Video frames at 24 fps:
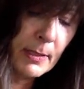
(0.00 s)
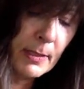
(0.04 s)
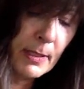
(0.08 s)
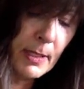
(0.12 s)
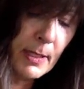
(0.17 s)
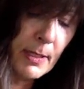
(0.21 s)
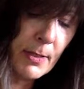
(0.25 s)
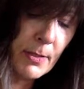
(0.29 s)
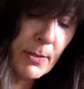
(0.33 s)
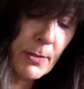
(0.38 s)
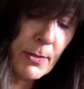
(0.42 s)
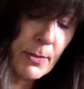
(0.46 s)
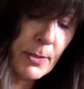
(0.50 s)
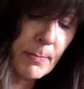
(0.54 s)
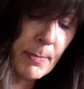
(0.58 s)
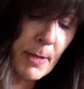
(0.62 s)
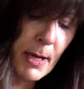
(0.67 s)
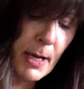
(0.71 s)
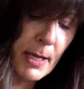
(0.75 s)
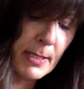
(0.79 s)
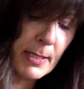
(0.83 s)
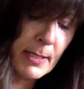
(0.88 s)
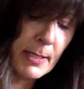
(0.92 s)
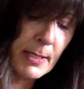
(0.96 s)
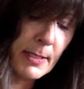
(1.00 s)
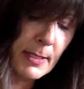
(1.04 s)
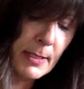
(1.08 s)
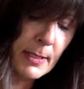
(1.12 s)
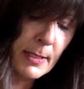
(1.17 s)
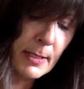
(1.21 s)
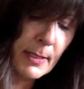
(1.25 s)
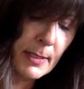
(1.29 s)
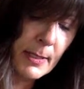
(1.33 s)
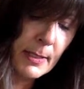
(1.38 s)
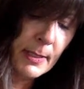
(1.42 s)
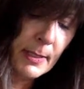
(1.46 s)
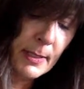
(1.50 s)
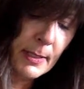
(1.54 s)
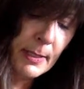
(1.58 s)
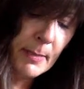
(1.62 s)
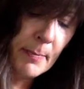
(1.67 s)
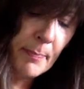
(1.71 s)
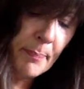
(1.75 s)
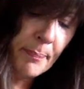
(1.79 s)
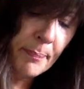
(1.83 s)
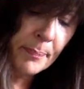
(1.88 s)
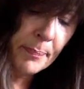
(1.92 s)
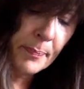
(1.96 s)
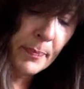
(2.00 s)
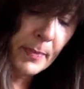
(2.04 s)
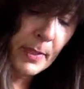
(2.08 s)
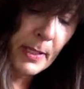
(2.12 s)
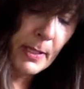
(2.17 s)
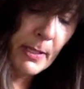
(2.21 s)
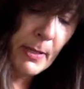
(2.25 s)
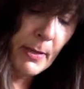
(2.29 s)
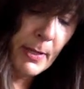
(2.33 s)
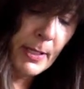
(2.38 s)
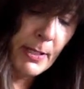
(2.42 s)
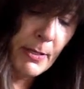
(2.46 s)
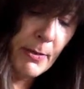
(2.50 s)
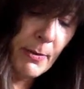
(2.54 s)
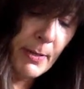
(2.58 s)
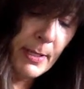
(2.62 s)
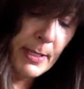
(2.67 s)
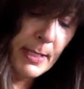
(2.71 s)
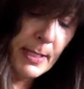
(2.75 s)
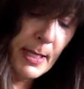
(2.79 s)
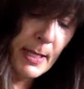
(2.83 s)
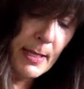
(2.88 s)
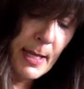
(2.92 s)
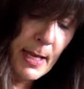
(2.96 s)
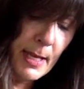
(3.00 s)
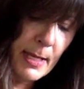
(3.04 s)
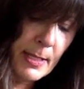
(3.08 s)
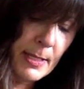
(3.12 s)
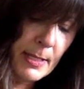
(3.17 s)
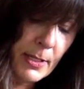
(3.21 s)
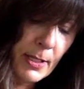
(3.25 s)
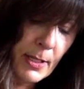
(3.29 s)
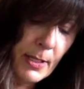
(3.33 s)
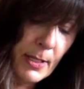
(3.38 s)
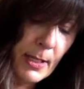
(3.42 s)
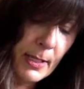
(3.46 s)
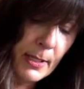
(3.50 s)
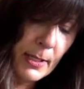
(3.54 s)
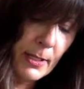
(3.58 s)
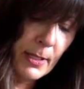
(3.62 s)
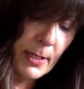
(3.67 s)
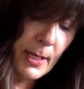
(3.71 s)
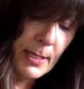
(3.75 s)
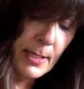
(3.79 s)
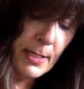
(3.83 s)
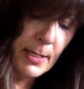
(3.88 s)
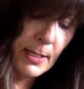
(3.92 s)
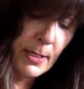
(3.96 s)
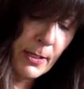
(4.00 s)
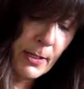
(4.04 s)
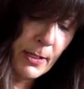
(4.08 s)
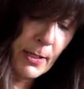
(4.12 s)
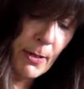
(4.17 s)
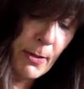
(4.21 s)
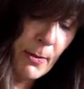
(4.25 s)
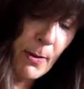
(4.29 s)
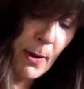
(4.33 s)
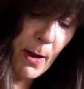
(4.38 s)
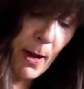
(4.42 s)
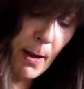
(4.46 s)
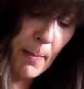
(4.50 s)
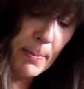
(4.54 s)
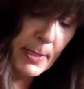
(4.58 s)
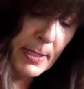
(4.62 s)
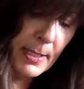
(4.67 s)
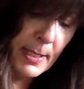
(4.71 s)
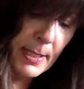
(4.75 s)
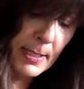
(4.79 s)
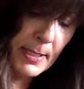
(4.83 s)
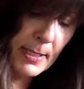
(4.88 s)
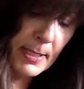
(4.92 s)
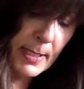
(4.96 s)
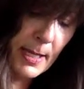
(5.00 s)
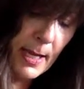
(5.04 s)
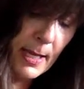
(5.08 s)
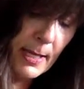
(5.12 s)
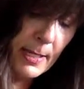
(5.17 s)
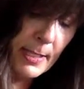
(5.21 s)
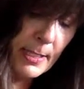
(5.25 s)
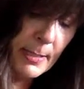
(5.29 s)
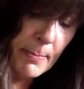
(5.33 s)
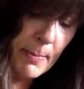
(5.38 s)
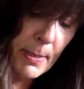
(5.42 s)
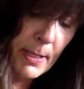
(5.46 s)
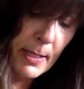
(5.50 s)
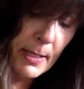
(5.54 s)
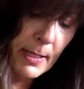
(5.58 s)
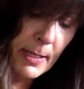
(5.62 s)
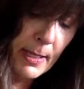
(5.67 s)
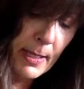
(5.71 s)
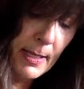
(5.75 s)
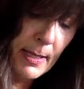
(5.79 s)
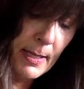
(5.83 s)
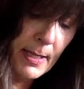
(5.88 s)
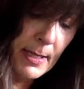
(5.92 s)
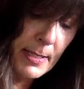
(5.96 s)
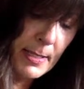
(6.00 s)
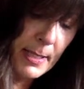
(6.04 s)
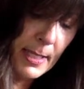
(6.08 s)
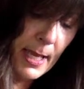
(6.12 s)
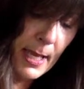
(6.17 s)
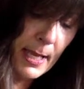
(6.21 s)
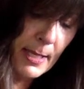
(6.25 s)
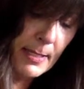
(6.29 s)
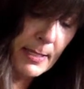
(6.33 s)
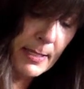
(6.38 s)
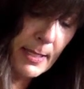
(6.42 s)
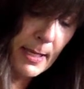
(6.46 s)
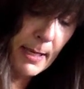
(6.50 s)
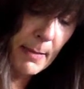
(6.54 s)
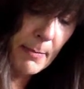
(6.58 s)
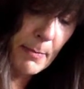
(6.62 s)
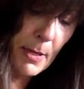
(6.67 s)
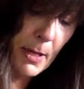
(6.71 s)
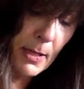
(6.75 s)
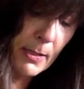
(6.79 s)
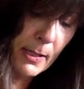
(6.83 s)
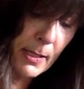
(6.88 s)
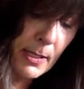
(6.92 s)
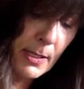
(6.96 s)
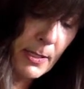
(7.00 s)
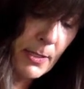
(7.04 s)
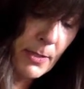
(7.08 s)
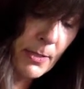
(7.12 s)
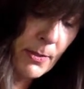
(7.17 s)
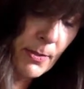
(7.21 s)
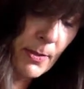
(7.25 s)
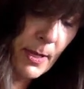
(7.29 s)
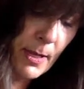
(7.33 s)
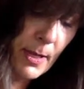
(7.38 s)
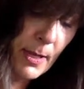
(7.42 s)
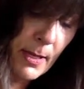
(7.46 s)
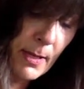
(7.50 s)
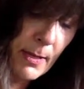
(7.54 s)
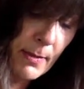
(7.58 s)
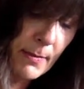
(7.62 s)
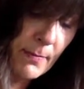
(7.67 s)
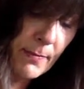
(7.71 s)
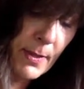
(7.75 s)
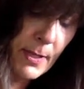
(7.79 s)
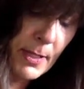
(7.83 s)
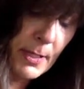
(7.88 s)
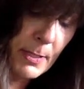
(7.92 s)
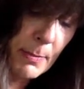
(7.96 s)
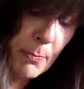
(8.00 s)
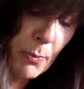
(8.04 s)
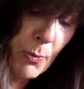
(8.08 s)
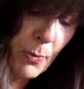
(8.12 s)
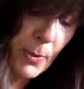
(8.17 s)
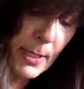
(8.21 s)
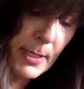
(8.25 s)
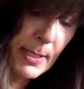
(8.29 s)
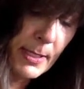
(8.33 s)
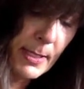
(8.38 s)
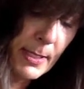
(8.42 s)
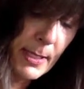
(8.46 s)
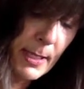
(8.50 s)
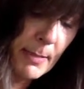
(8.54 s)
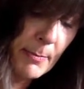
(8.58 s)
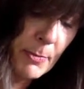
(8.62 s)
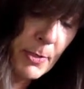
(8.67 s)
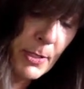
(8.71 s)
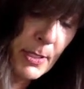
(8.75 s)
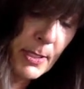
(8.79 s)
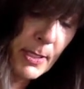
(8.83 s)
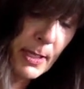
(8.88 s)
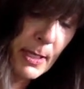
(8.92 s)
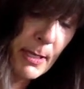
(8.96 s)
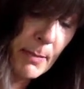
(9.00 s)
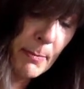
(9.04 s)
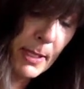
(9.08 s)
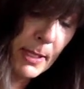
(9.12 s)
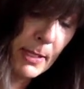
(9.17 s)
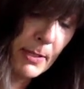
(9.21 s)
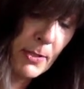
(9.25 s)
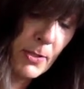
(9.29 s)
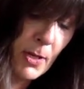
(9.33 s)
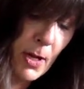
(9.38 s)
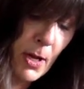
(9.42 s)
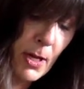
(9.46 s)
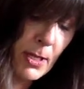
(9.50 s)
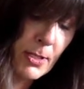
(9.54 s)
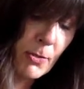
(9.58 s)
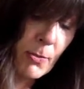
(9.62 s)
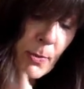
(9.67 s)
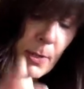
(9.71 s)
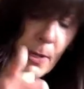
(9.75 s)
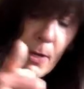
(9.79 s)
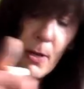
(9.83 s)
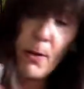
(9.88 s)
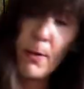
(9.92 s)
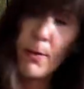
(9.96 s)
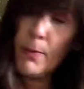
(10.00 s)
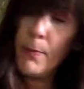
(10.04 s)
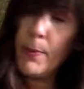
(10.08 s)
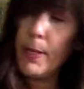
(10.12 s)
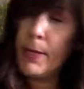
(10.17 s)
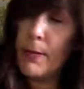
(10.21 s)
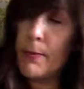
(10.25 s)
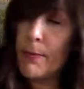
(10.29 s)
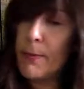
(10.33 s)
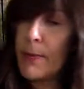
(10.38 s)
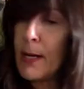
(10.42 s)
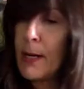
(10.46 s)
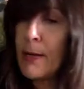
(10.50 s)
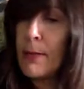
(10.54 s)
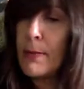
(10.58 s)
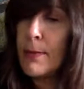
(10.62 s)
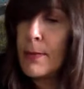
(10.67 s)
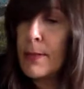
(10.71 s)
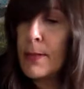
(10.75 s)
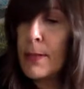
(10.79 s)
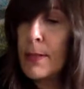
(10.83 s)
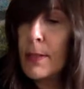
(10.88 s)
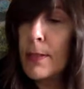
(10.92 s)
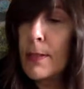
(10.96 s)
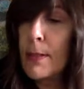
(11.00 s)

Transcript: in those spots. Now I know I said that it's good, a good idea to go opposite sides, but in this case I'm not going to do that for these points. I'm just going to make dots going all the way around.